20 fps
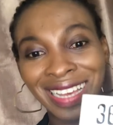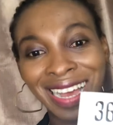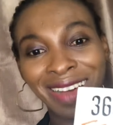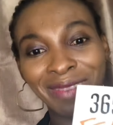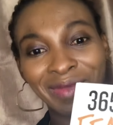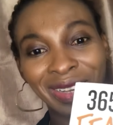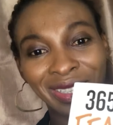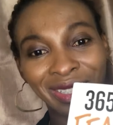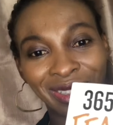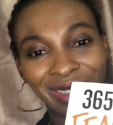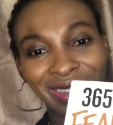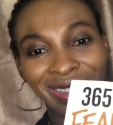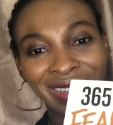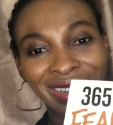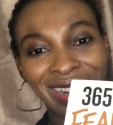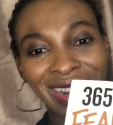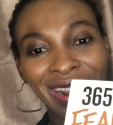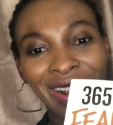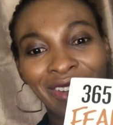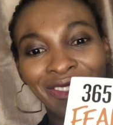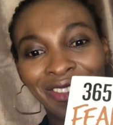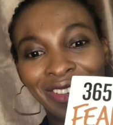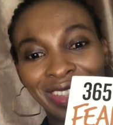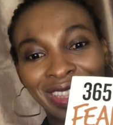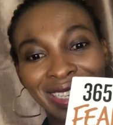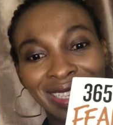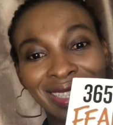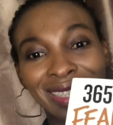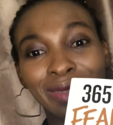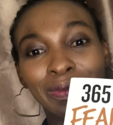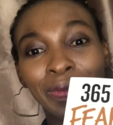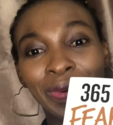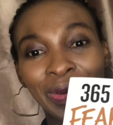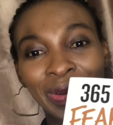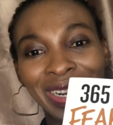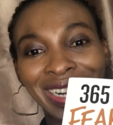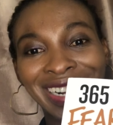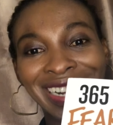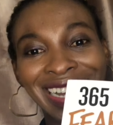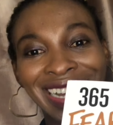Amazon for this
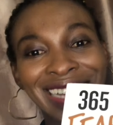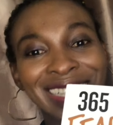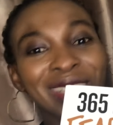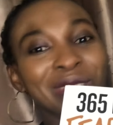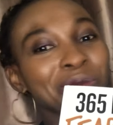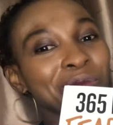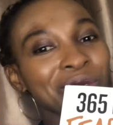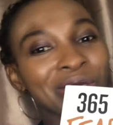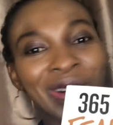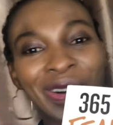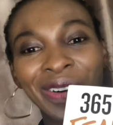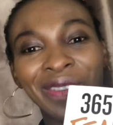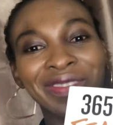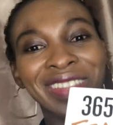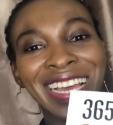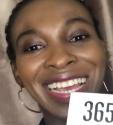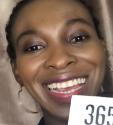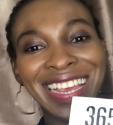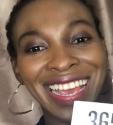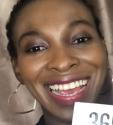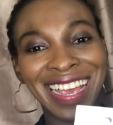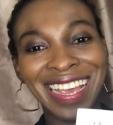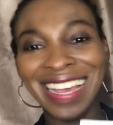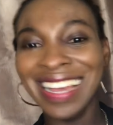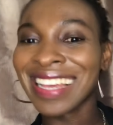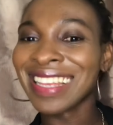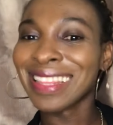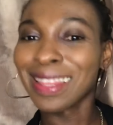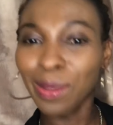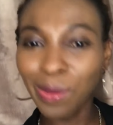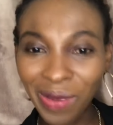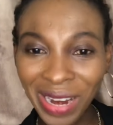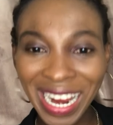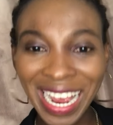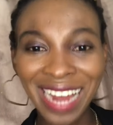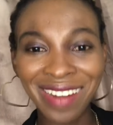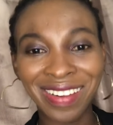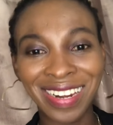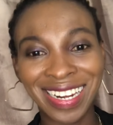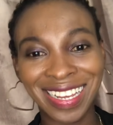book. It's Book of the Year,
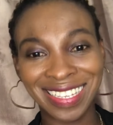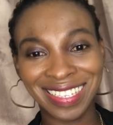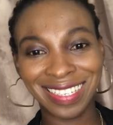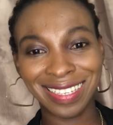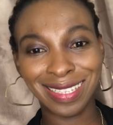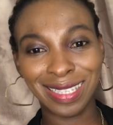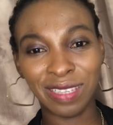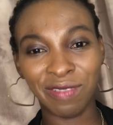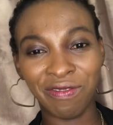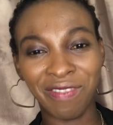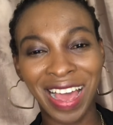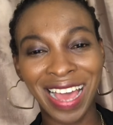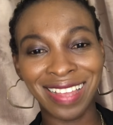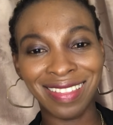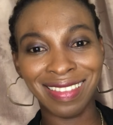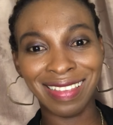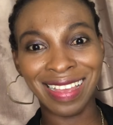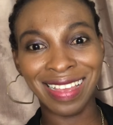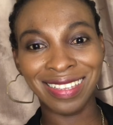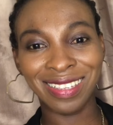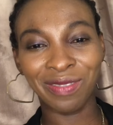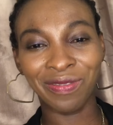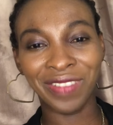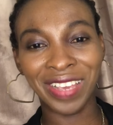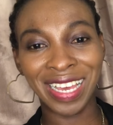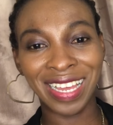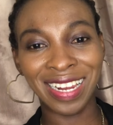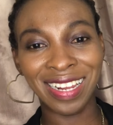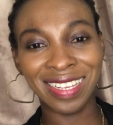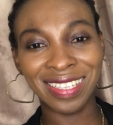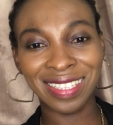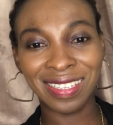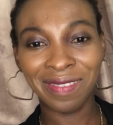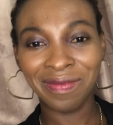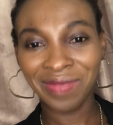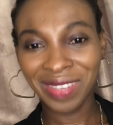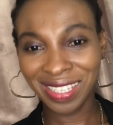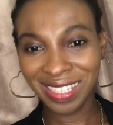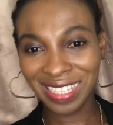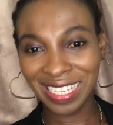365 Days Fearless.
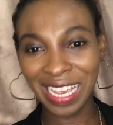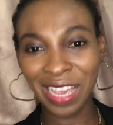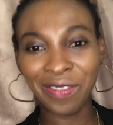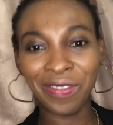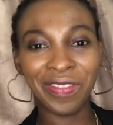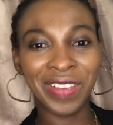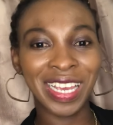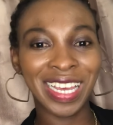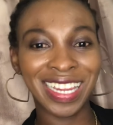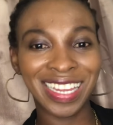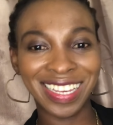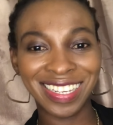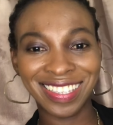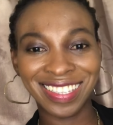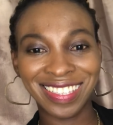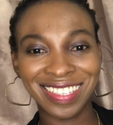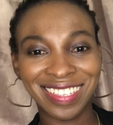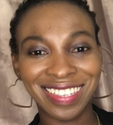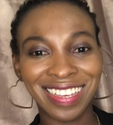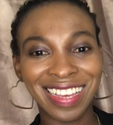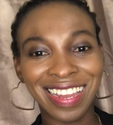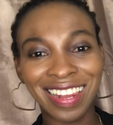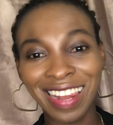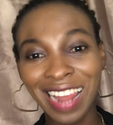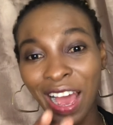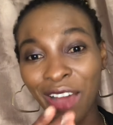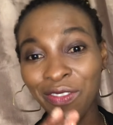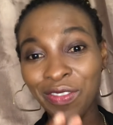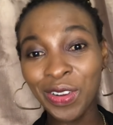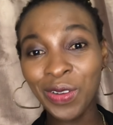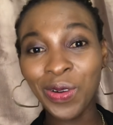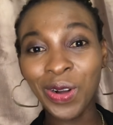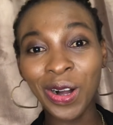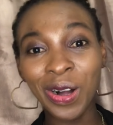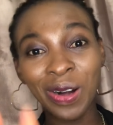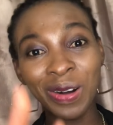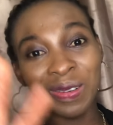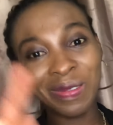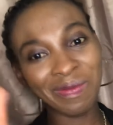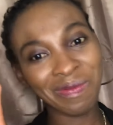Stay fearless. Love you
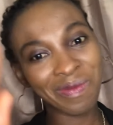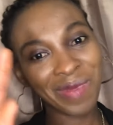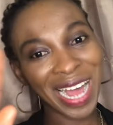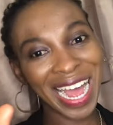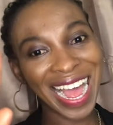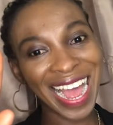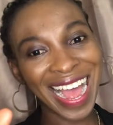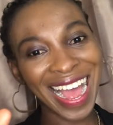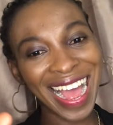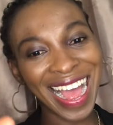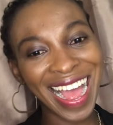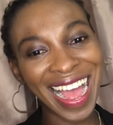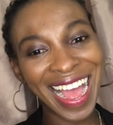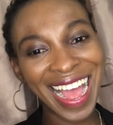all. Bye.